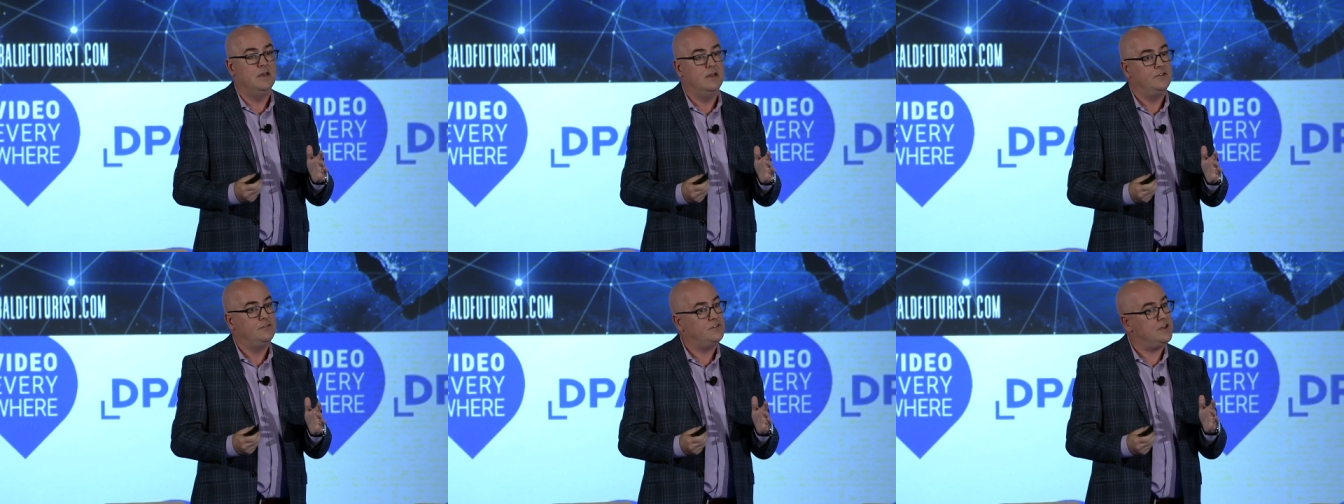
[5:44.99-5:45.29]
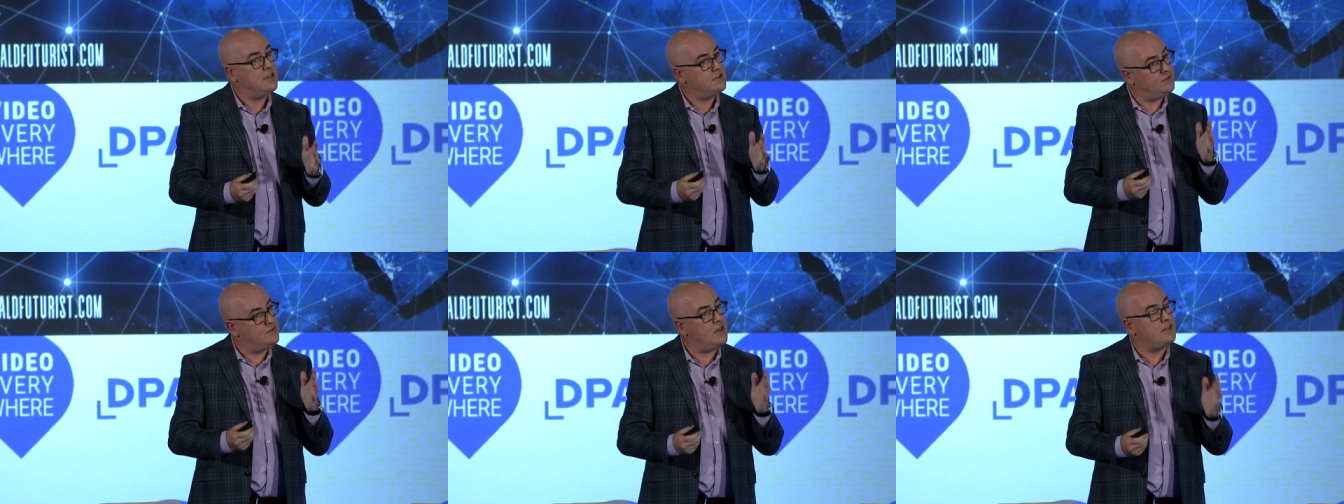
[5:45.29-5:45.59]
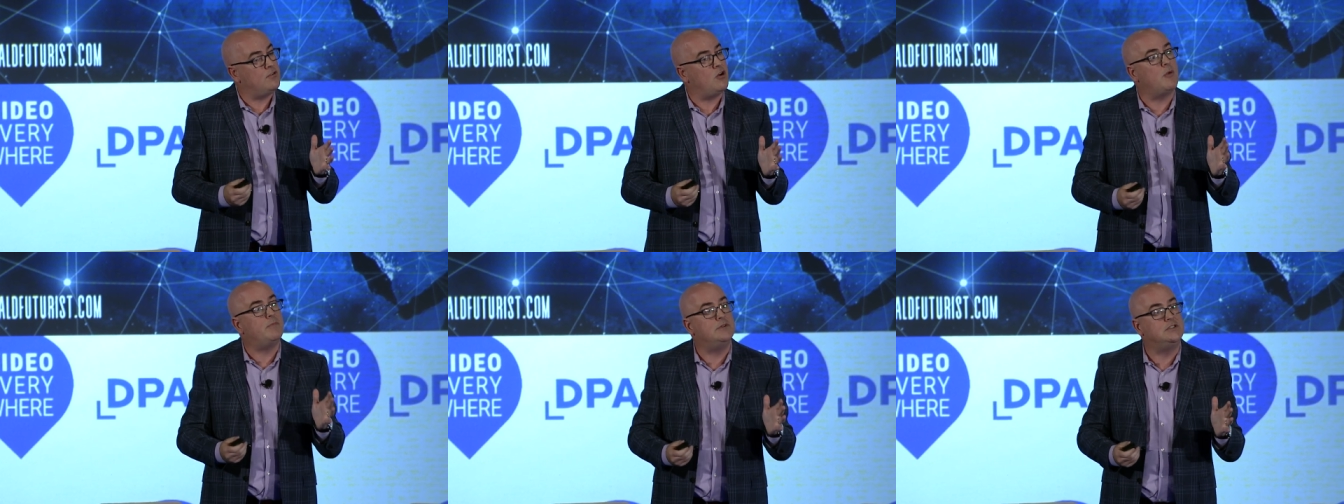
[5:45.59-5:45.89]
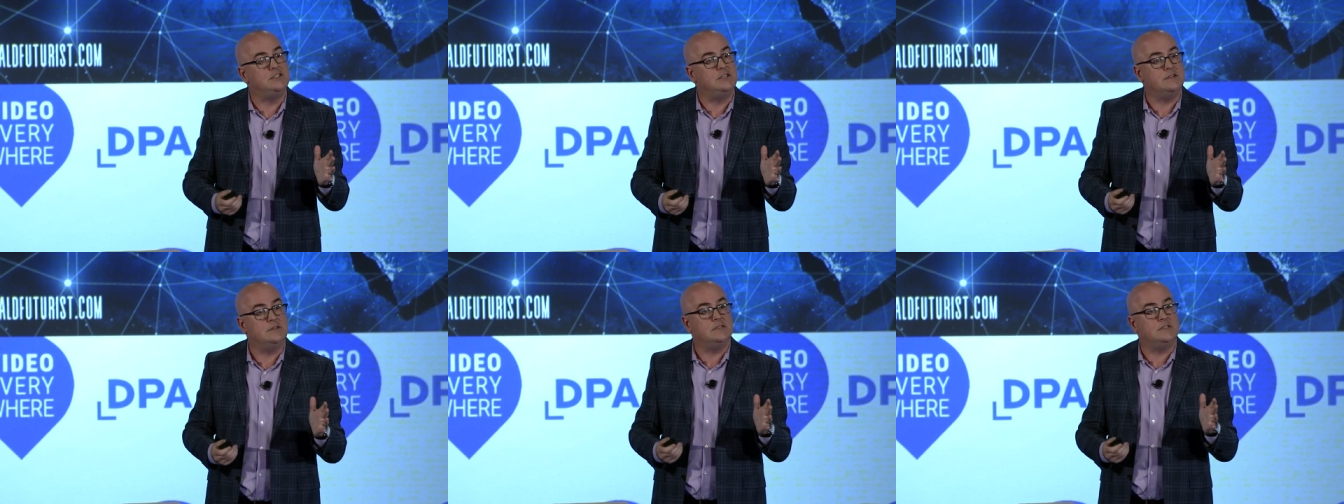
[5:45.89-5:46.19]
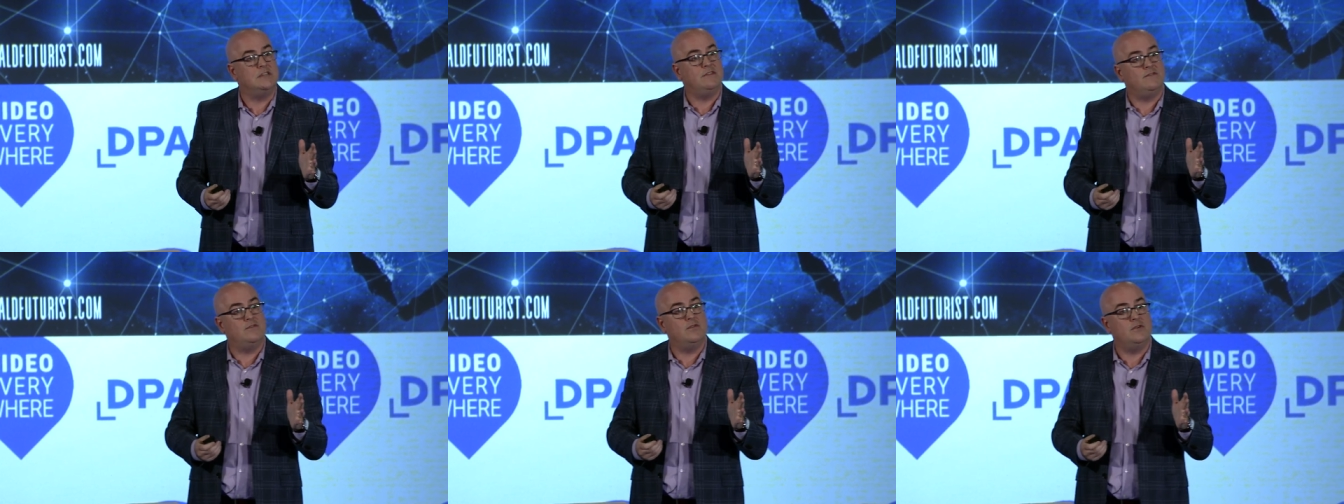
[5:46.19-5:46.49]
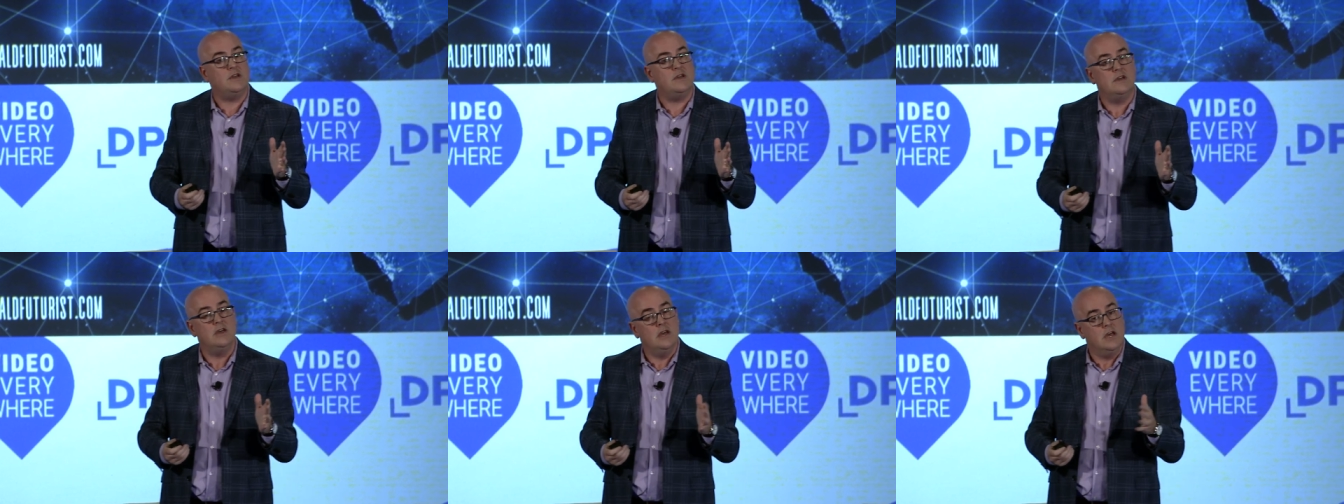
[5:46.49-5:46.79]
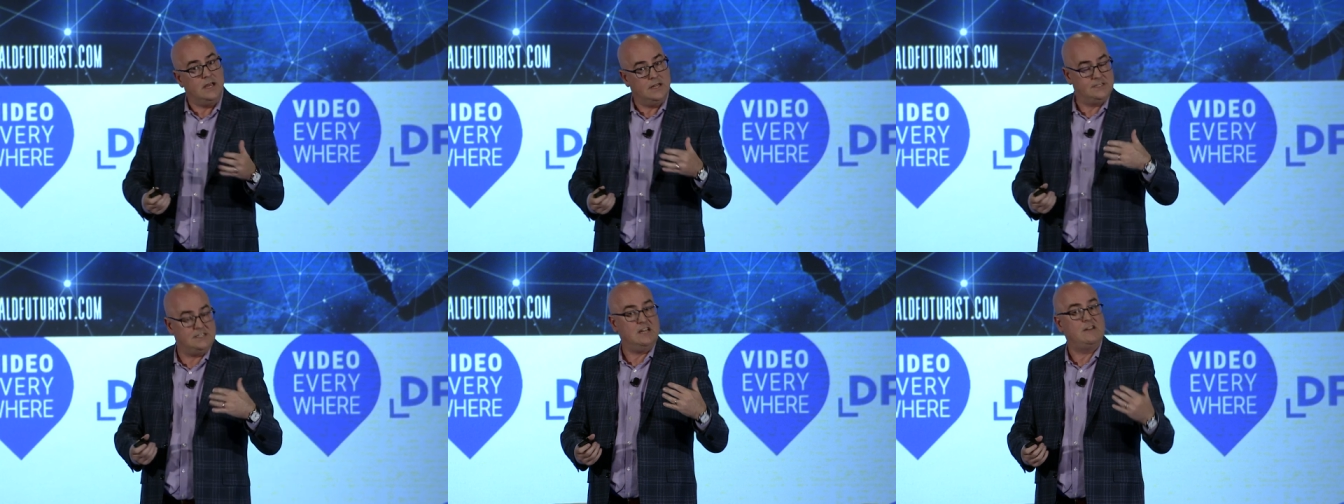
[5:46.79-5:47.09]
So here's another opportunity for you.
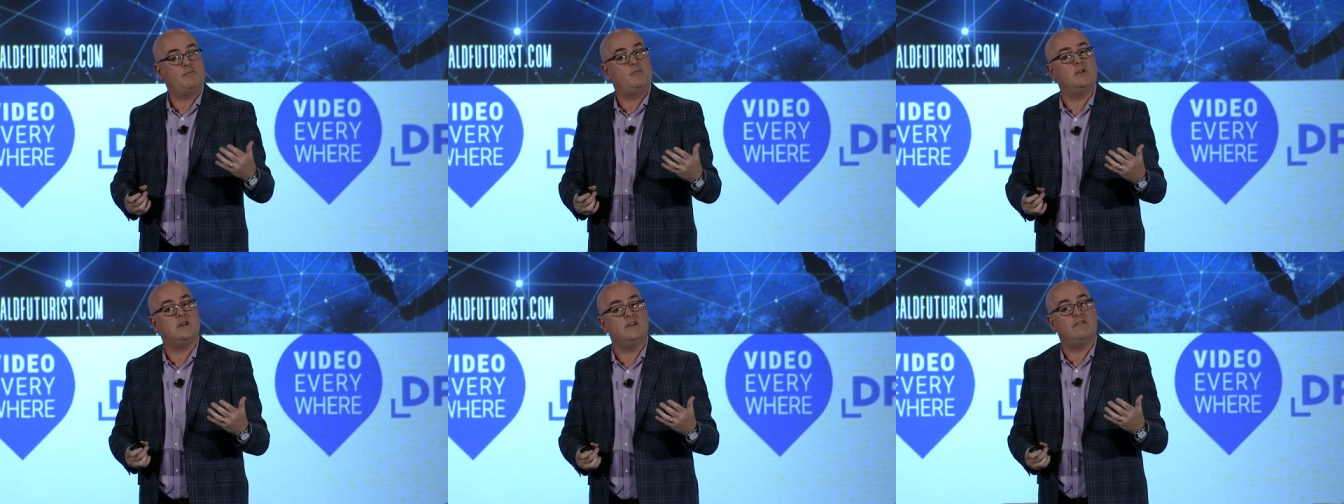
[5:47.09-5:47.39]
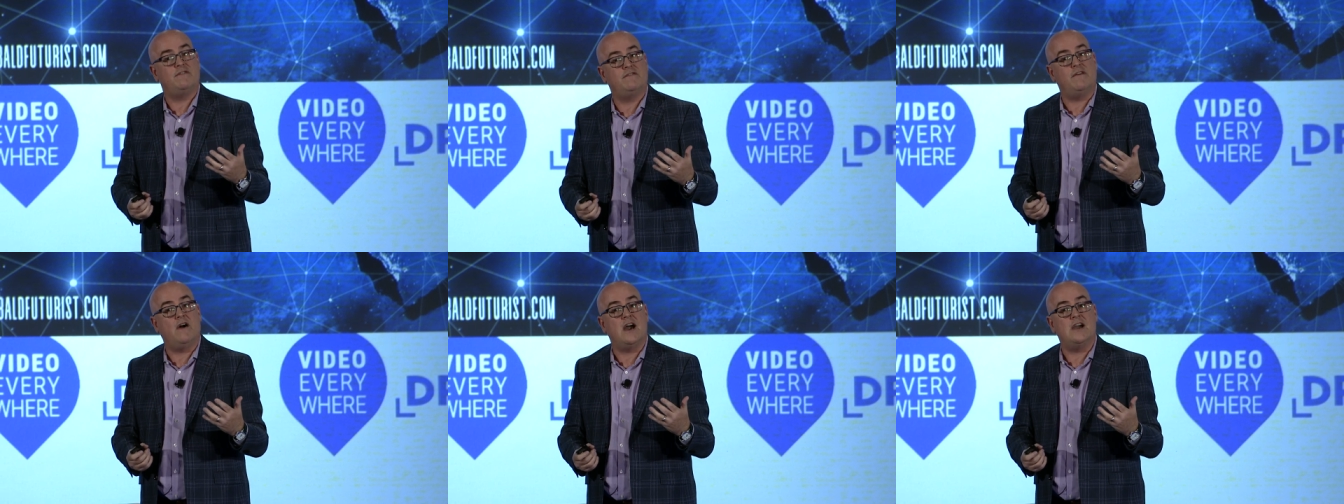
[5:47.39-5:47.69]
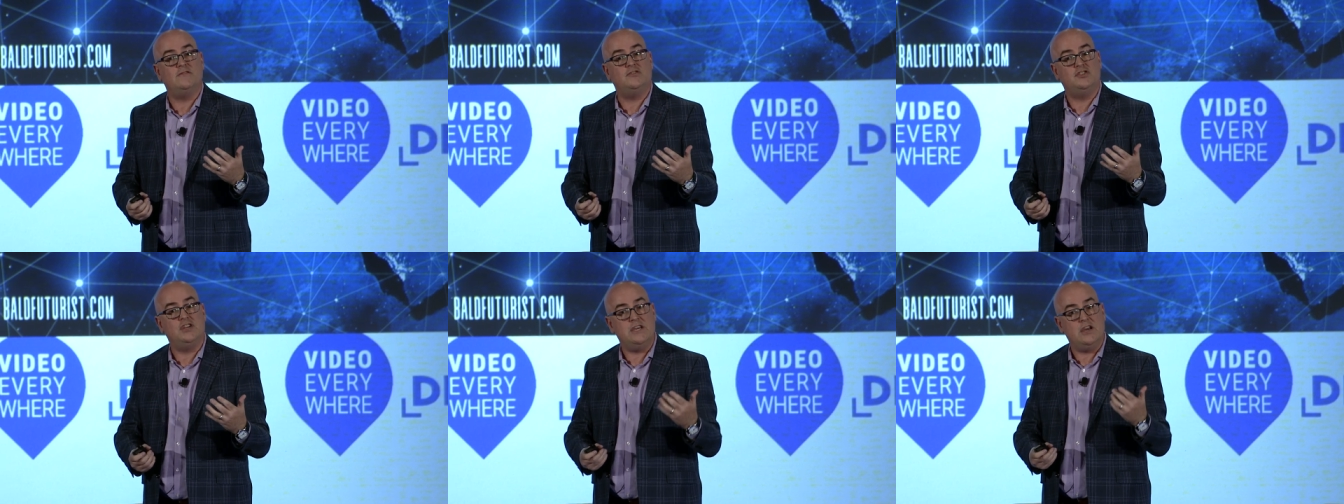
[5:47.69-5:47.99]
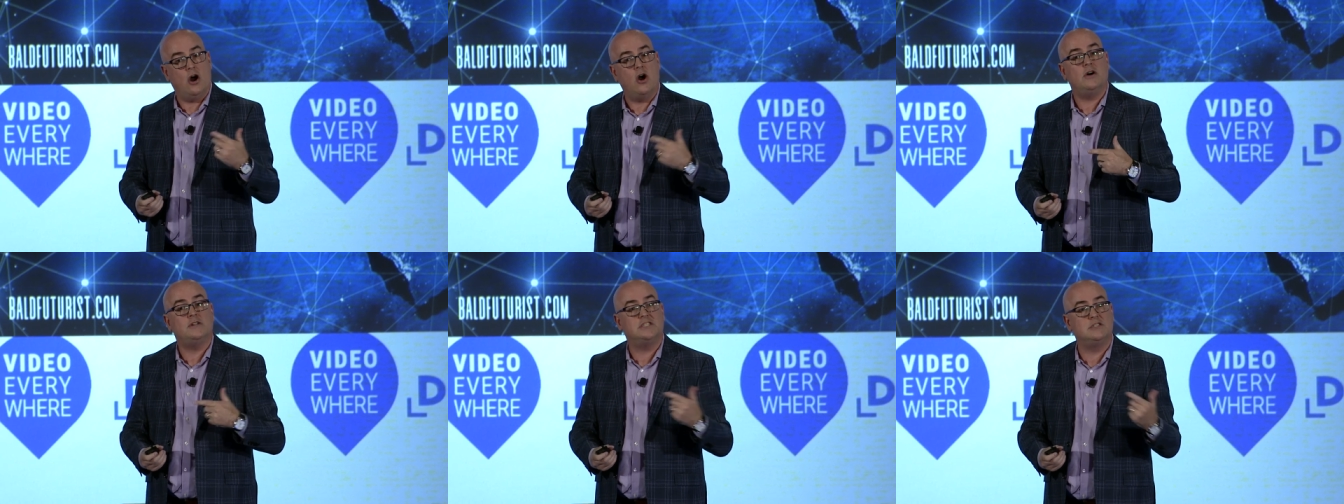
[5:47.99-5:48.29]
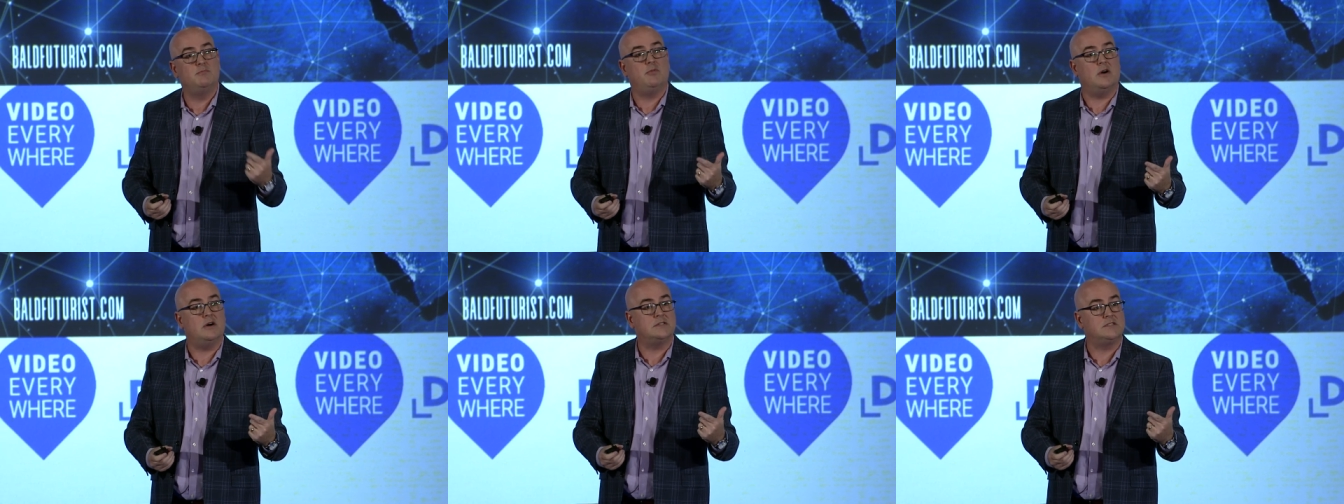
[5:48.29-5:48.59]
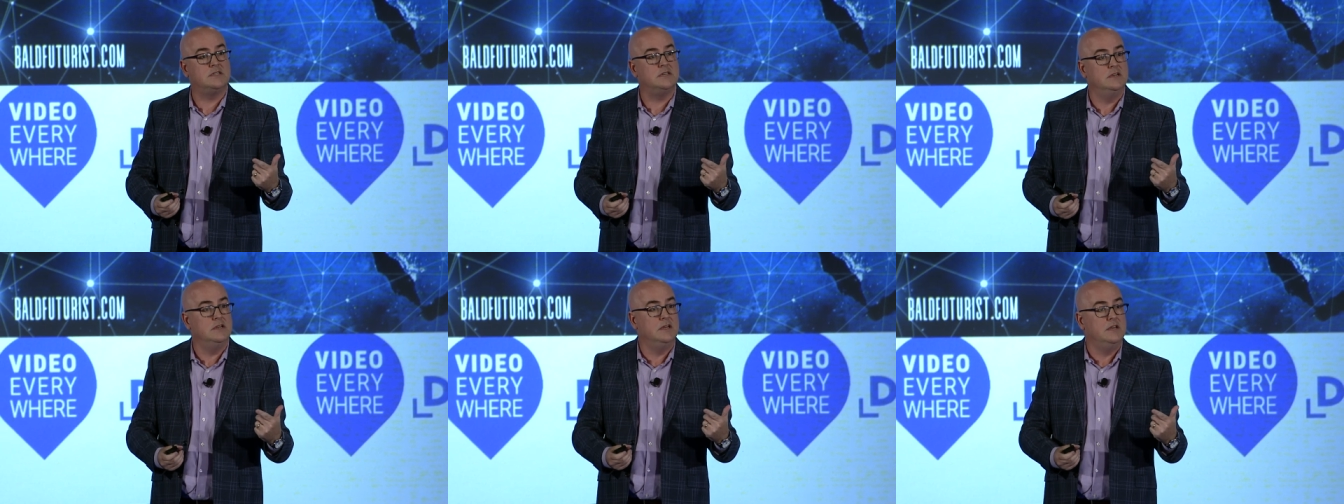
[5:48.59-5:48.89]
Instead of putting a 5G hotspot